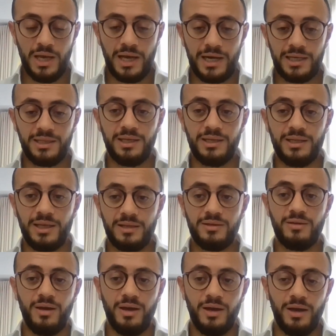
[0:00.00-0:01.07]
And I think
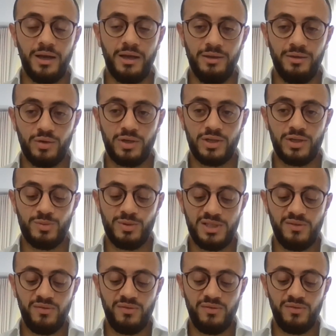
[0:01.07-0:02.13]
that in the
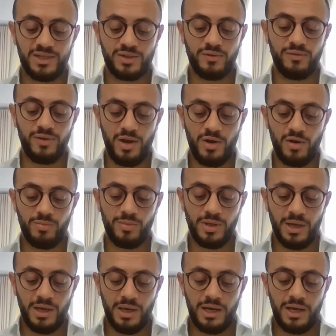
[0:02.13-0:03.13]
specific case of NEOM,